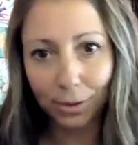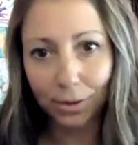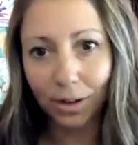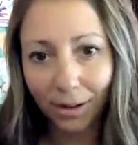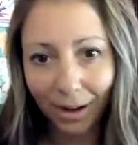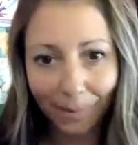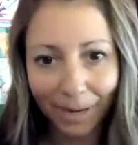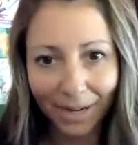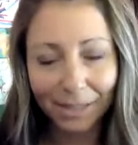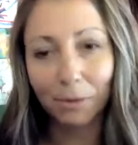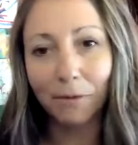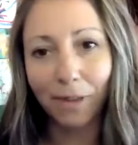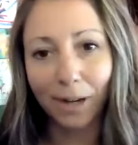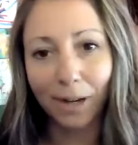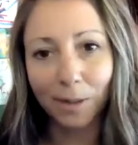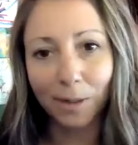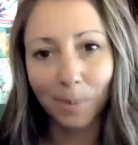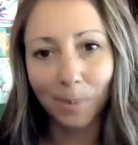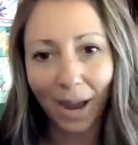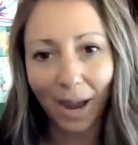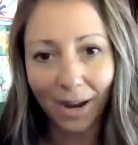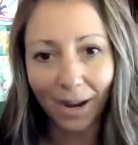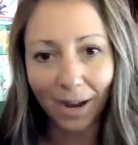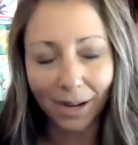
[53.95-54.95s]
I mean, as I
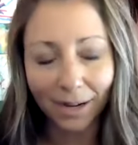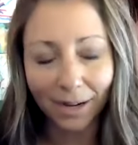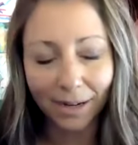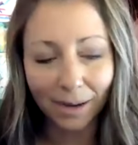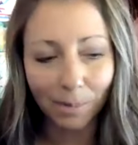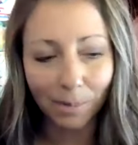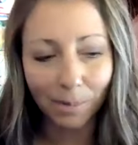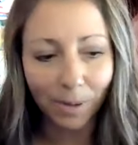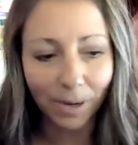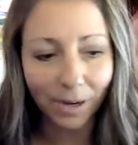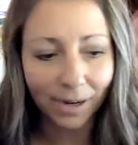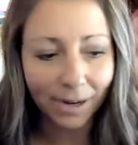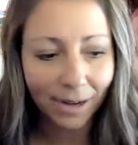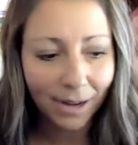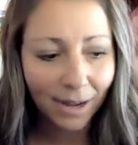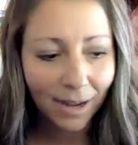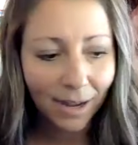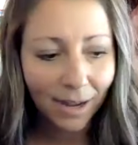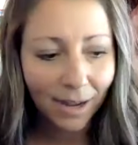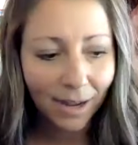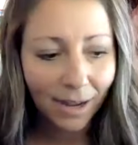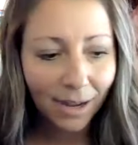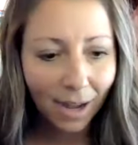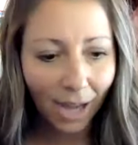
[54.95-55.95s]
reflect back on it,
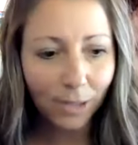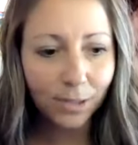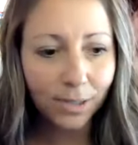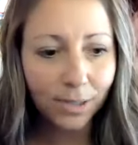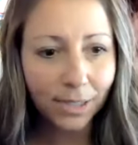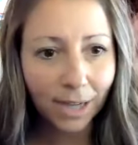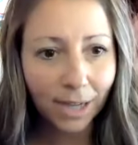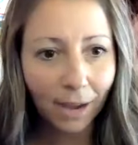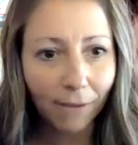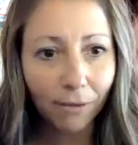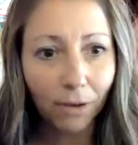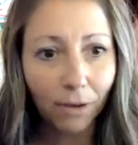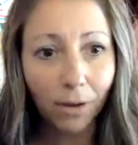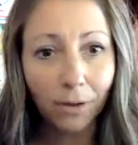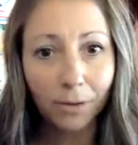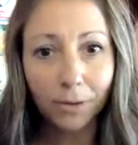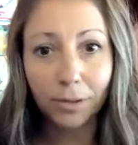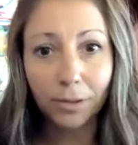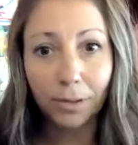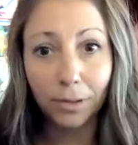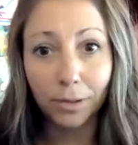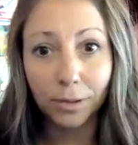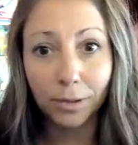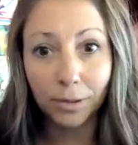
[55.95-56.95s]
but I used to have
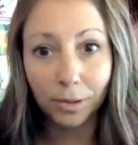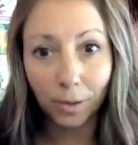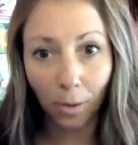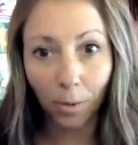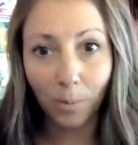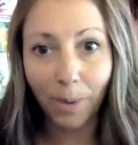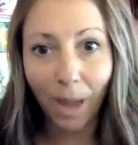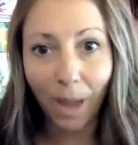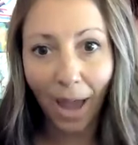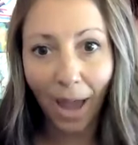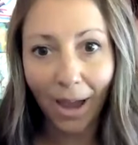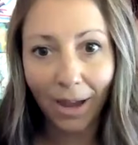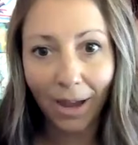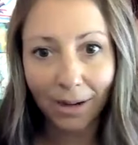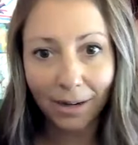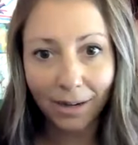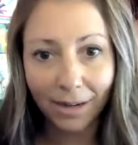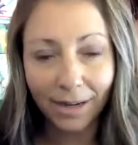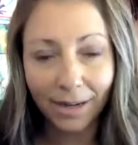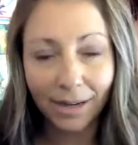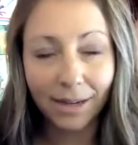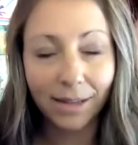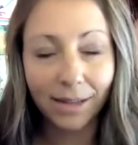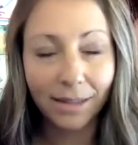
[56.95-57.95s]
ulcers so
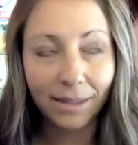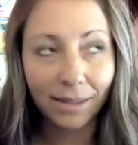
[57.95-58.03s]
bad.